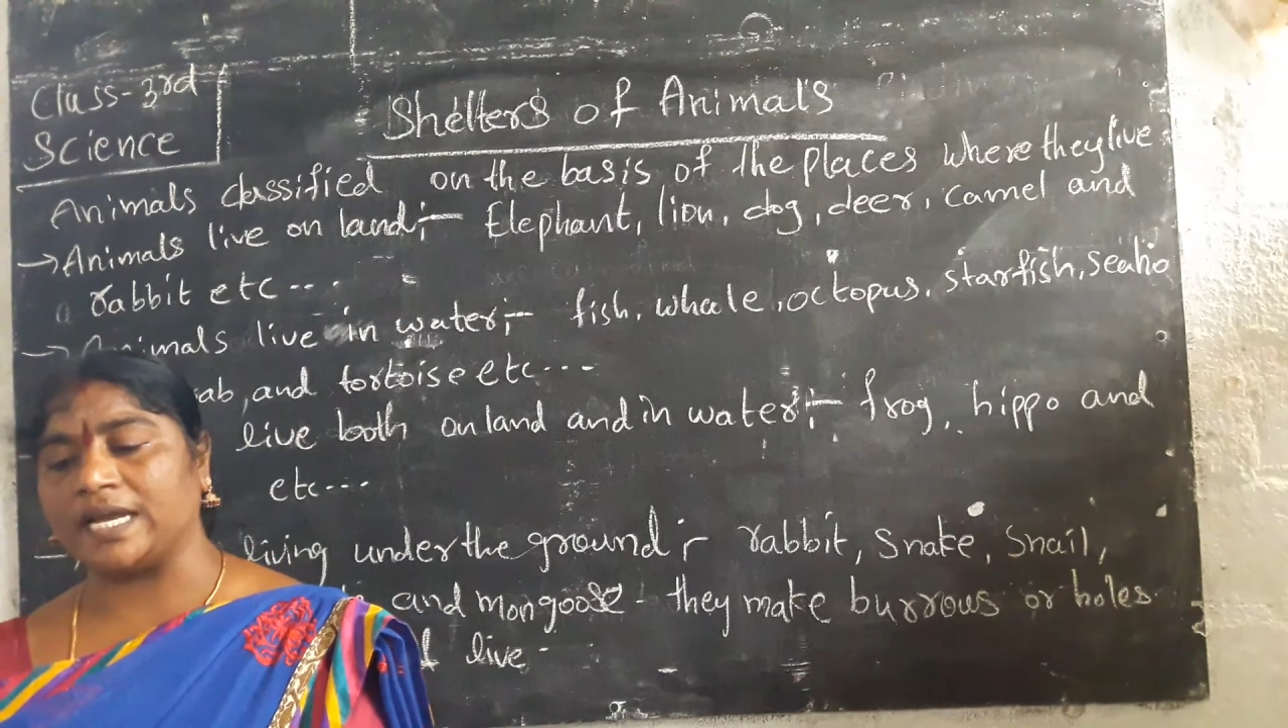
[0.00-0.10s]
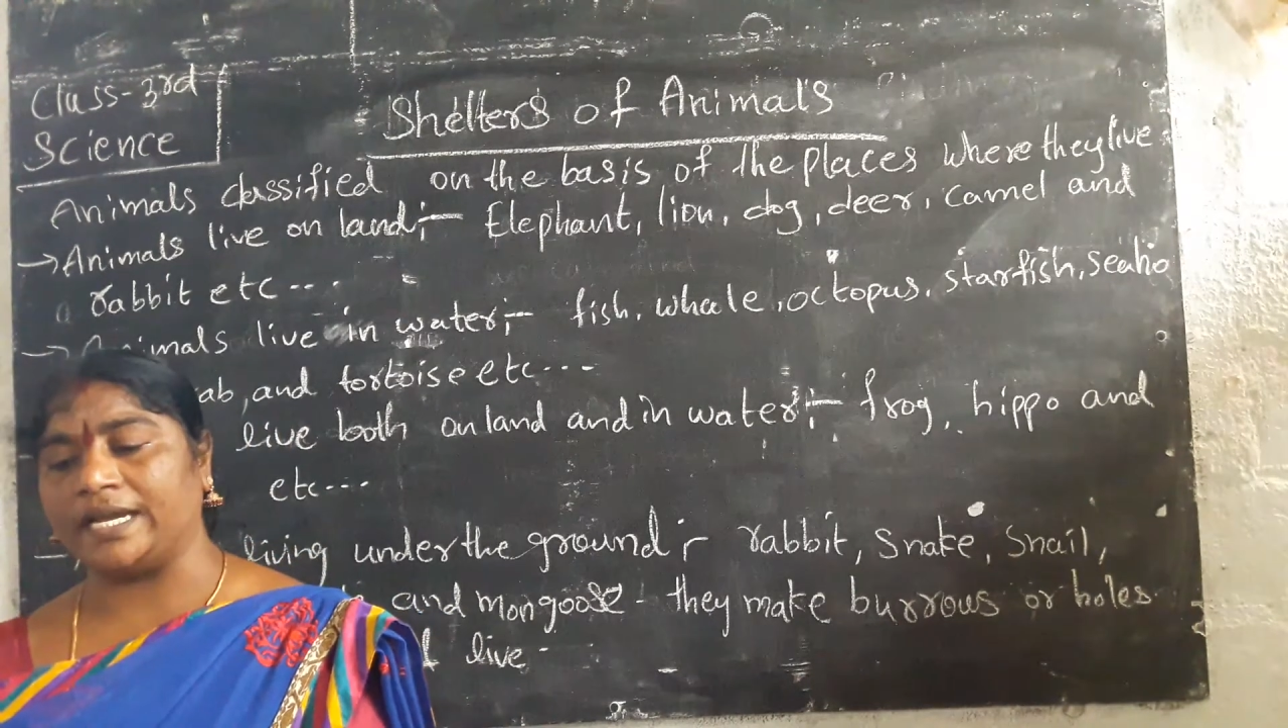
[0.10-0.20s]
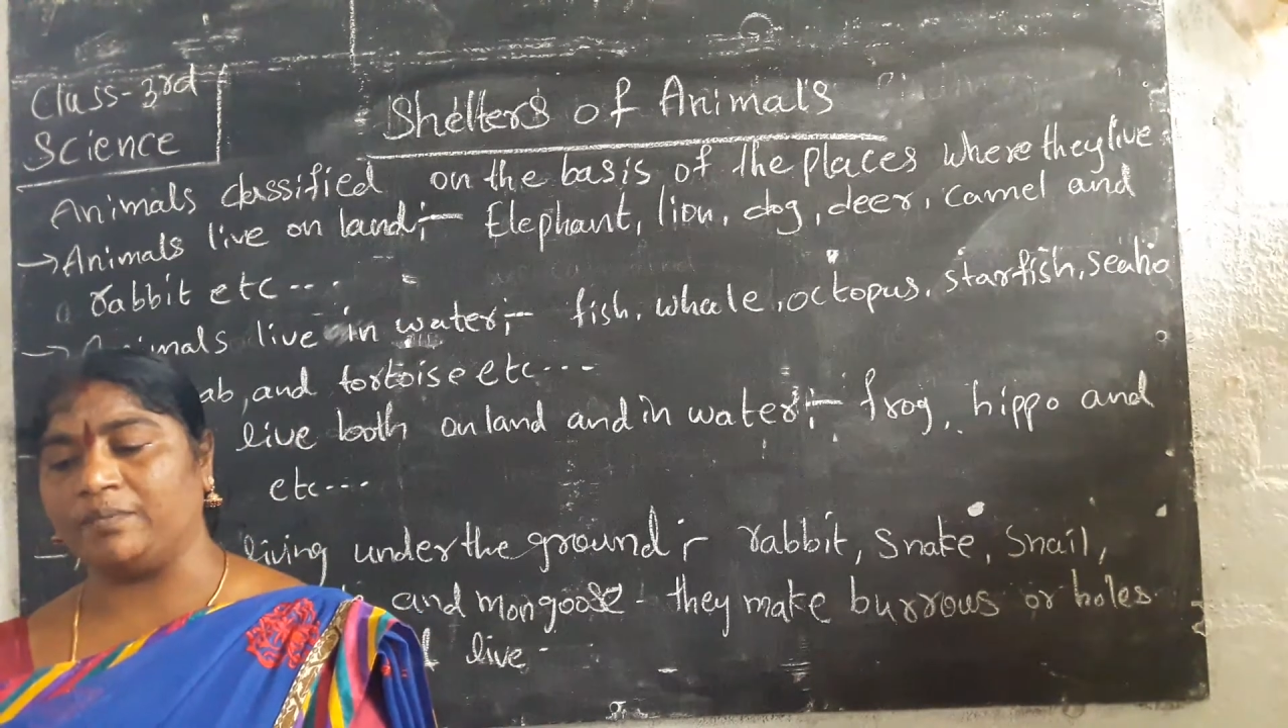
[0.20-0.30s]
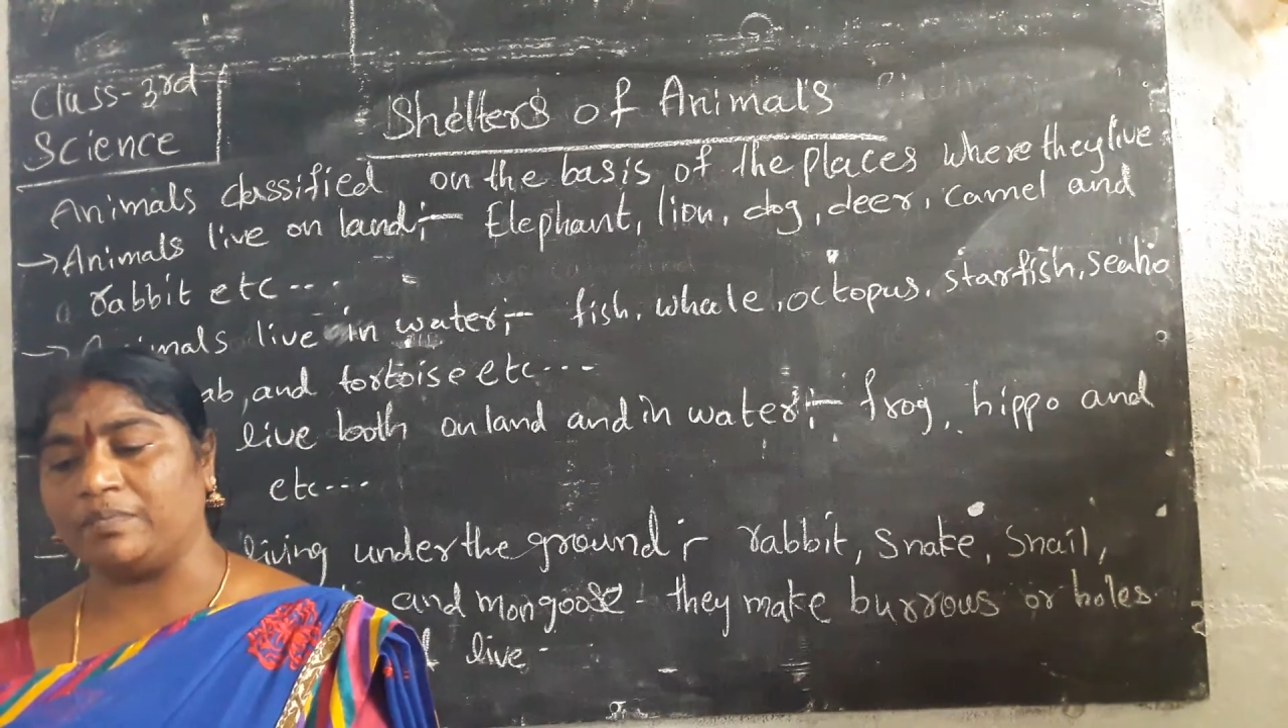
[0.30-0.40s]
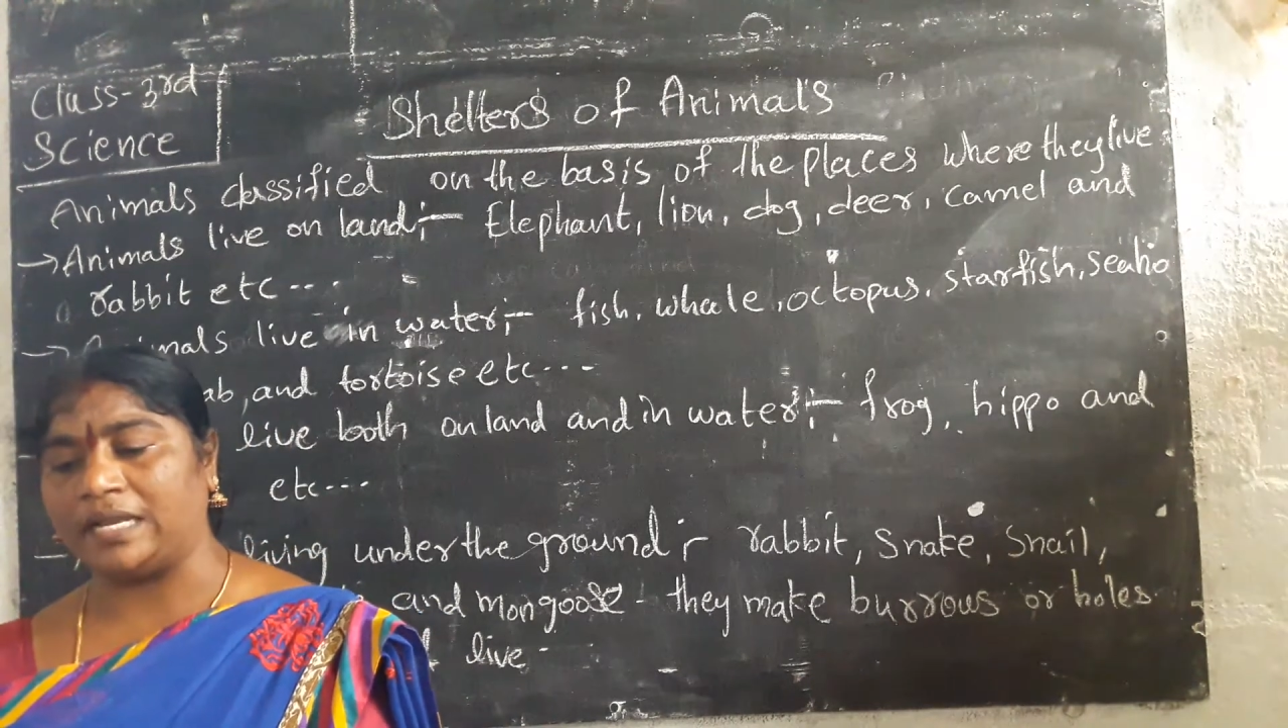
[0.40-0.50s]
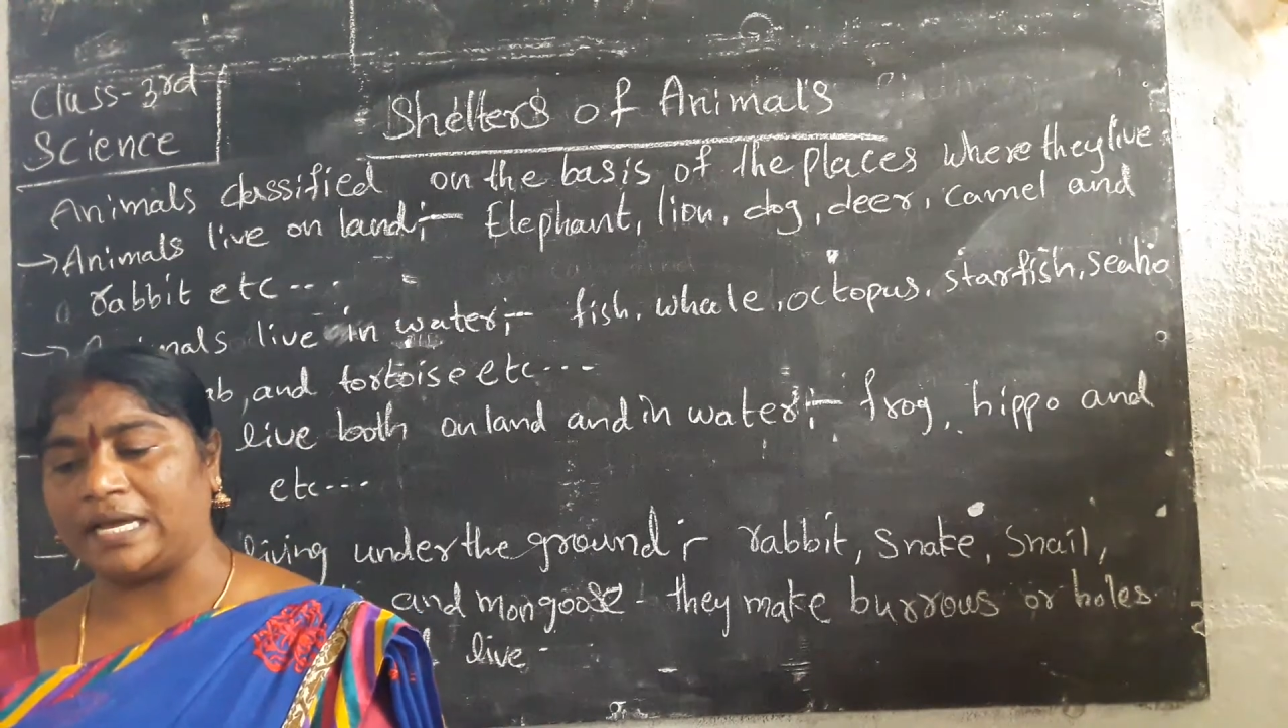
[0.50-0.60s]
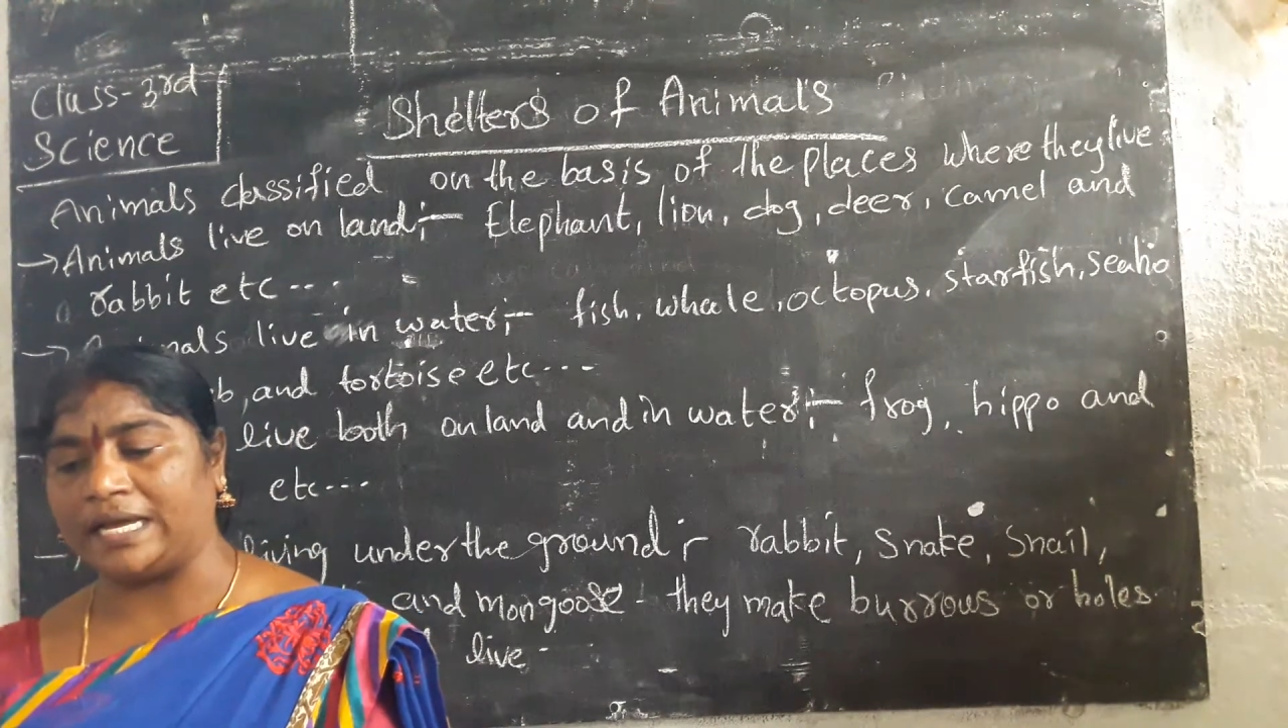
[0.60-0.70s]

and